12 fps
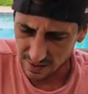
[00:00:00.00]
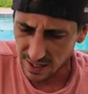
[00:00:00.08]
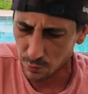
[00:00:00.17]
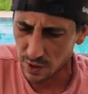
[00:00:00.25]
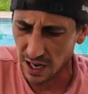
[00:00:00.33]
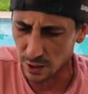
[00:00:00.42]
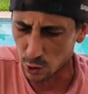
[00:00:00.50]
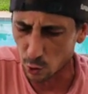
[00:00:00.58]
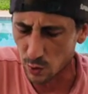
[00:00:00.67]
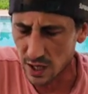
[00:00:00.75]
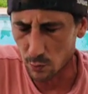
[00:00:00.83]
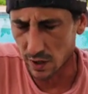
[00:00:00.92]
I think we got
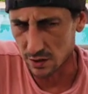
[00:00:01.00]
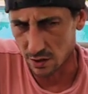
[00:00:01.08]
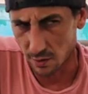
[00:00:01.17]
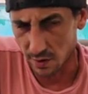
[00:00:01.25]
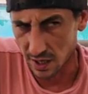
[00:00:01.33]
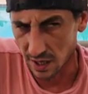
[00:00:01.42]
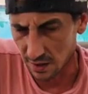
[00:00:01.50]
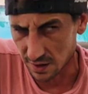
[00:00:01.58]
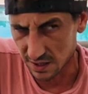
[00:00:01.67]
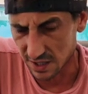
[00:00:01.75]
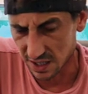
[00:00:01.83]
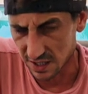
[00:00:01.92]
three wins already out of
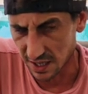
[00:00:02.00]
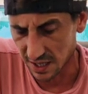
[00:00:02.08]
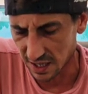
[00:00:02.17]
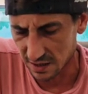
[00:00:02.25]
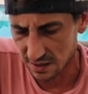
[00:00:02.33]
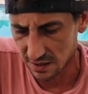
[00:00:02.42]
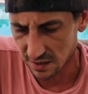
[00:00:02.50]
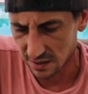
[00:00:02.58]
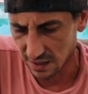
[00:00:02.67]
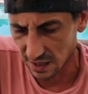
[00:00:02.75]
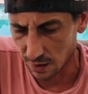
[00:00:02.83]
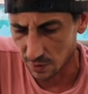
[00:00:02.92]
the six tickets.
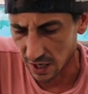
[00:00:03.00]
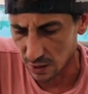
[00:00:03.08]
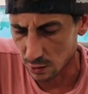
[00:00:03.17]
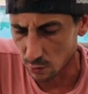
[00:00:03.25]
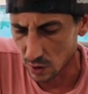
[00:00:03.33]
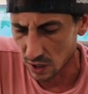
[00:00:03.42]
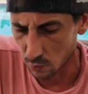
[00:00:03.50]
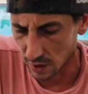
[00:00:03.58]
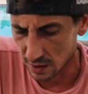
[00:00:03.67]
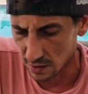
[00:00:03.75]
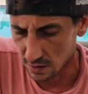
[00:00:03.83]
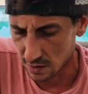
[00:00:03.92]
Yeah, we got three
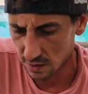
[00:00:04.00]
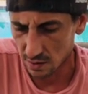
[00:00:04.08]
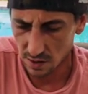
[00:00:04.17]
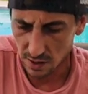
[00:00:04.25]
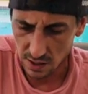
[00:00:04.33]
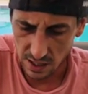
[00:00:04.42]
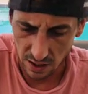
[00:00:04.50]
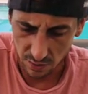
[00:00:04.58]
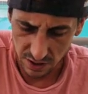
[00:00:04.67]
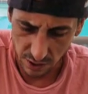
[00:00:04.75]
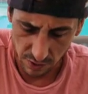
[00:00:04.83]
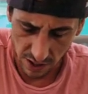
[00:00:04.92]
wins. I
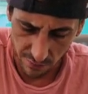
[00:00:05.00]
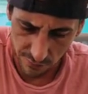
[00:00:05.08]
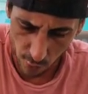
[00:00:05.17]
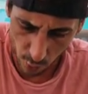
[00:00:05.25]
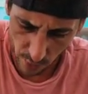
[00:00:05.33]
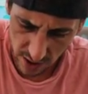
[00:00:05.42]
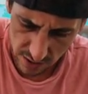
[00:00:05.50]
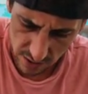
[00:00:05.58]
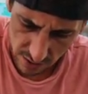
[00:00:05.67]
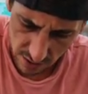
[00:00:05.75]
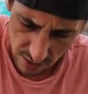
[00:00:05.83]
don't think we got four wins.